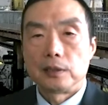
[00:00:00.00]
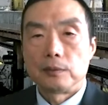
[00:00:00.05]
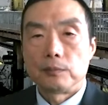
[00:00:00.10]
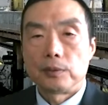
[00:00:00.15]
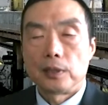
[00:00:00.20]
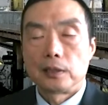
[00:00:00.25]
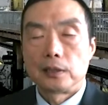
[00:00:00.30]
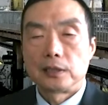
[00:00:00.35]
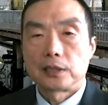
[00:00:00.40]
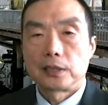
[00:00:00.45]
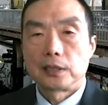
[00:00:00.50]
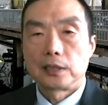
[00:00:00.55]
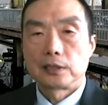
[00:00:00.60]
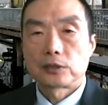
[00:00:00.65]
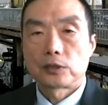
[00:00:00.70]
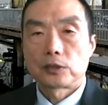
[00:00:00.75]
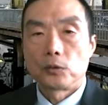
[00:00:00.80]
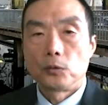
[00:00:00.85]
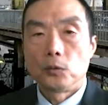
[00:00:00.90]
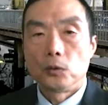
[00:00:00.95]
punishing
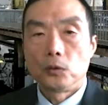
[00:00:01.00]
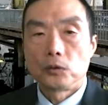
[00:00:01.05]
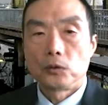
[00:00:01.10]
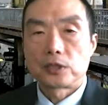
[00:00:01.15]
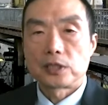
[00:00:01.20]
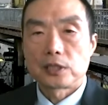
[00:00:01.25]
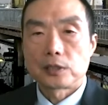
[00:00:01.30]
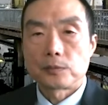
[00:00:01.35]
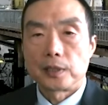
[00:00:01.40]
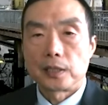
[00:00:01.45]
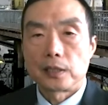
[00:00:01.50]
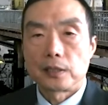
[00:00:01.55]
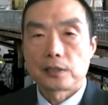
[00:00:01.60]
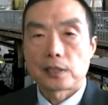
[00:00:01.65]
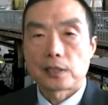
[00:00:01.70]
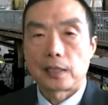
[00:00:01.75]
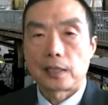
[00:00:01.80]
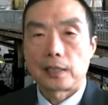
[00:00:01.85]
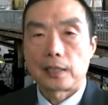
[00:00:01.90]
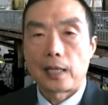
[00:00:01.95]
schools just because
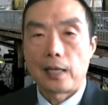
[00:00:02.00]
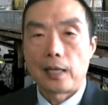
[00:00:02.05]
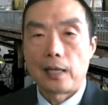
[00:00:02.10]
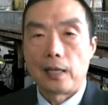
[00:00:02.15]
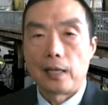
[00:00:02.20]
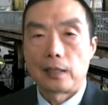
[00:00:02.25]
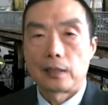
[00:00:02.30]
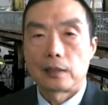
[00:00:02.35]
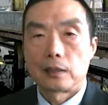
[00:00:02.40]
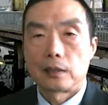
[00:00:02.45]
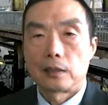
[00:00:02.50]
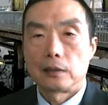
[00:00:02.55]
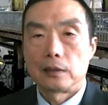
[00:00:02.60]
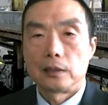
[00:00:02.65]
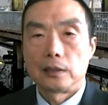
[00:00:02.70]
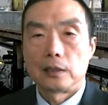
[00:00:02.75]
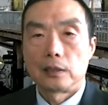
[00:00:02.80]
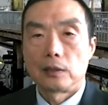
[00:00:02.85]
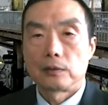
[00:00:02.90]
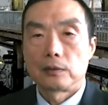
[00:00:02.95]
I can.
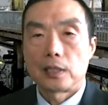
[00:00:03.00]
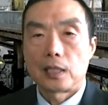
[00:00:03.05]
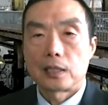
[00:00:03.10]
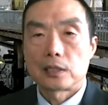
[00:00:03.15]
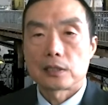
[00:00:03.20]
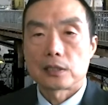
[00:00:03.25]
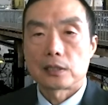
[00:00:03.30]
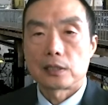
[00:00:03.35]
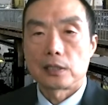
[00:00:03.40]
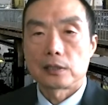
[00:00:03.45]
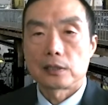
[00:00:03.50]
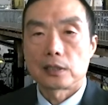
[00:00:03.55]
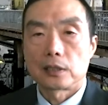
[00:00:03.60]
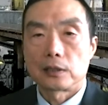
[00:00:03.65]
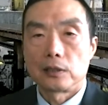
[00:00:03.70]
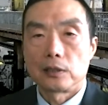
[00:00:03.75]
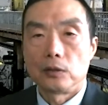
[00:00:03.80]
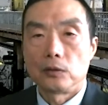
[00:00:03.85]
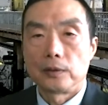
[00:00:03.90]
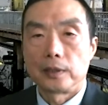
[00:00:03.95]
You know, that just doesn't
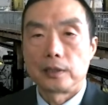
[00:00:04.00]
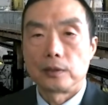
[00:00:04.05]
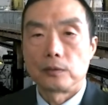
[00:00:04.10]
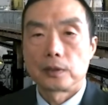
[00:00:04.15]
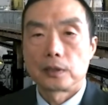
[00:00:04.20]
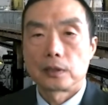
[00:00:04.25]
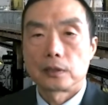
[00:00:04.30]
go anywhere.